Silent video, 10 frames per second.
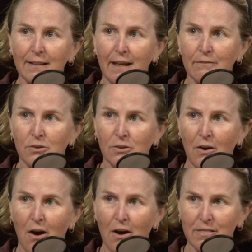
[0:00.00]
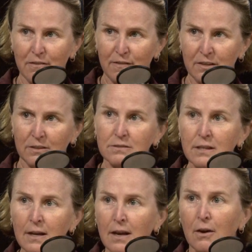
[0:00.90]
level on the field
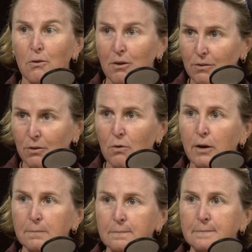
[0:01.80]
or the court.